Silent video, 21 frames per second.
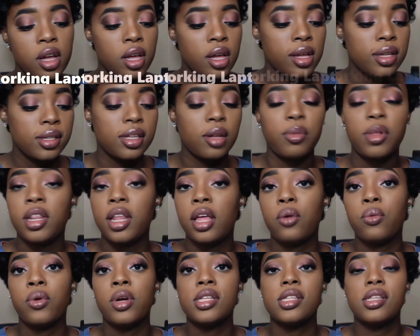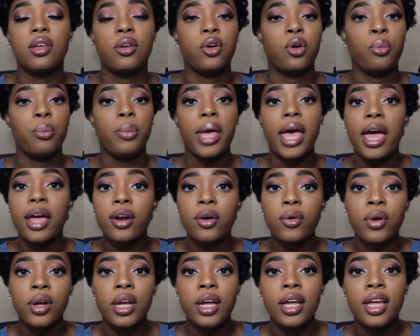something that runs good on
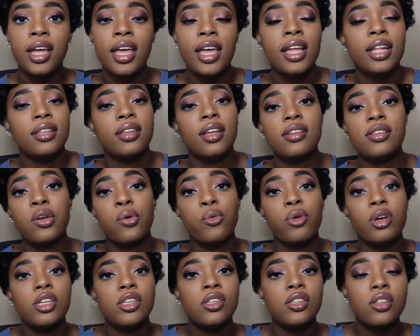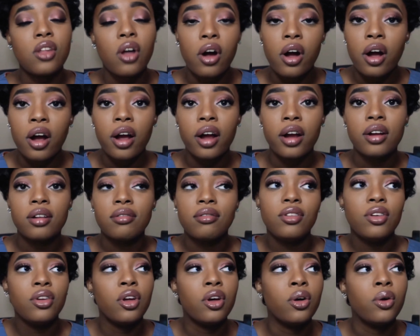battery, doesn't restart,
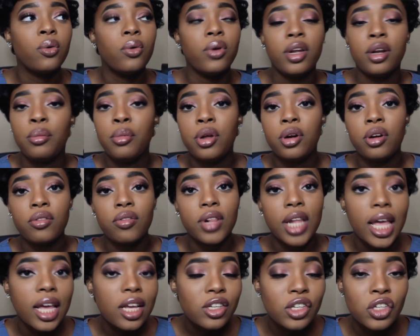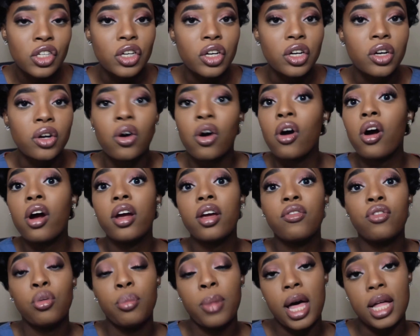in the middle of lecture, or if
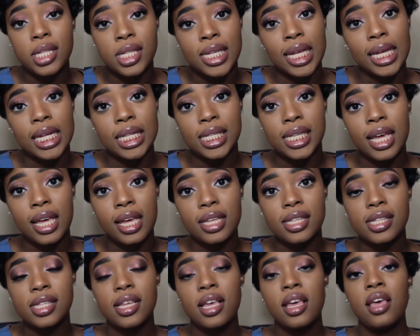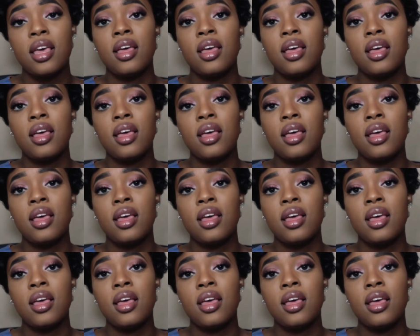you're about to take a test.